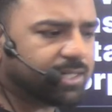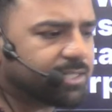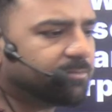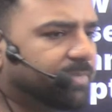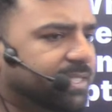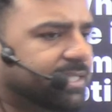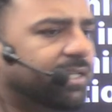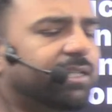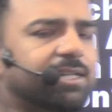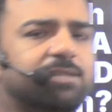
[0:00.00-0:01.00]
basically
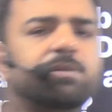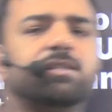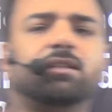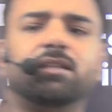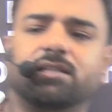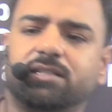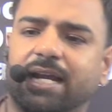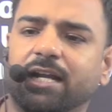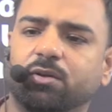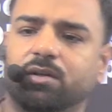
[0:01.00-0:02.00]
takes place in the
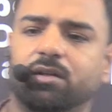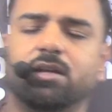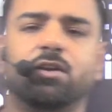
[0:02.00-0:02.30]
childhood,